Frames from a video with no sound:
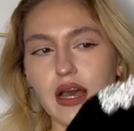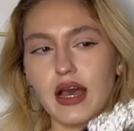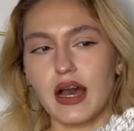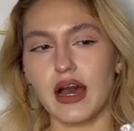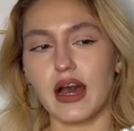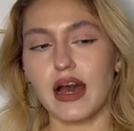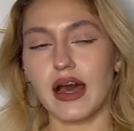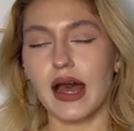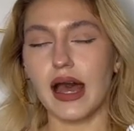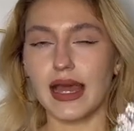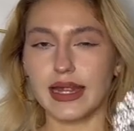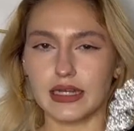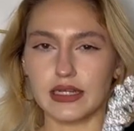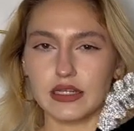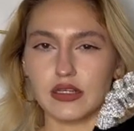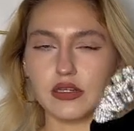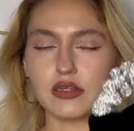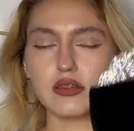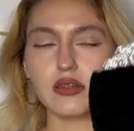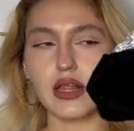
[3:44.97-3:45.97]

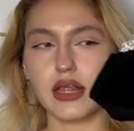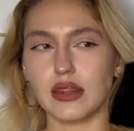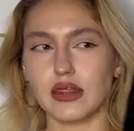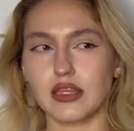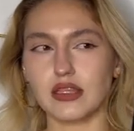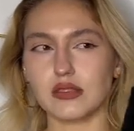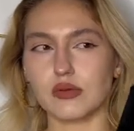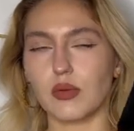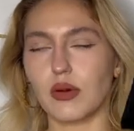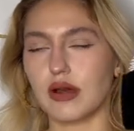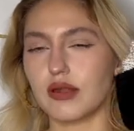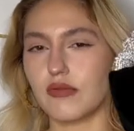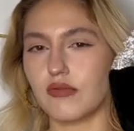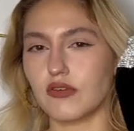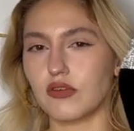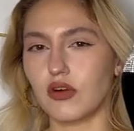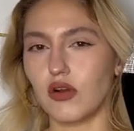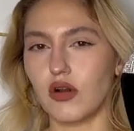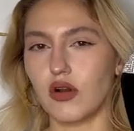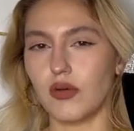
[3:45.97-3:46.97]
handle, and this one
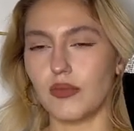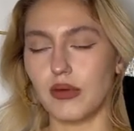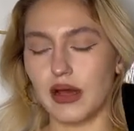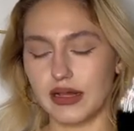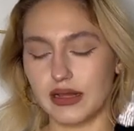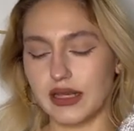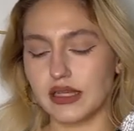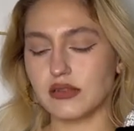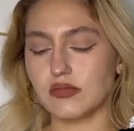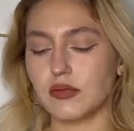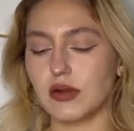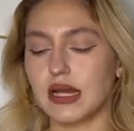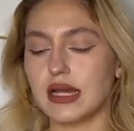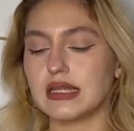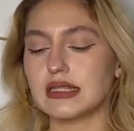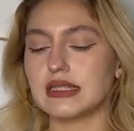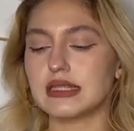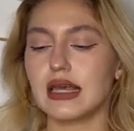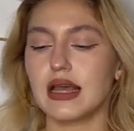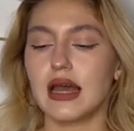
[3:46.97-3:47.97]
from
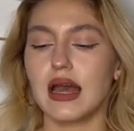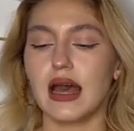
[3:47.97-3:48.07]
AliExpress,